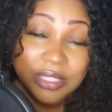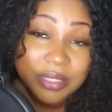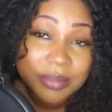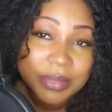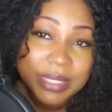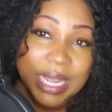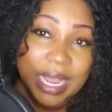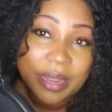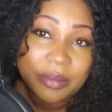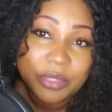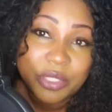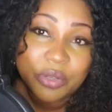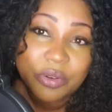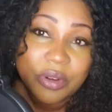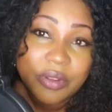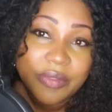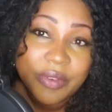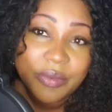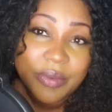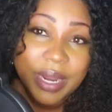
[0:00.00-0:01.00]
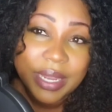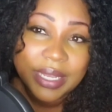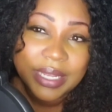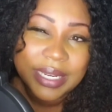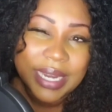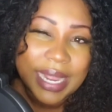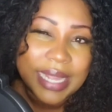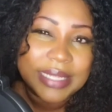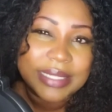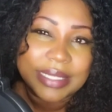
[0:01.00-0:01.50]
Sometimes you don't even
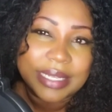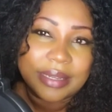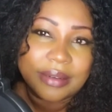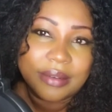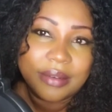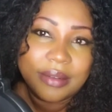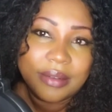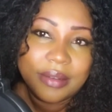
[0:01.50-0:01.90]
recognize it,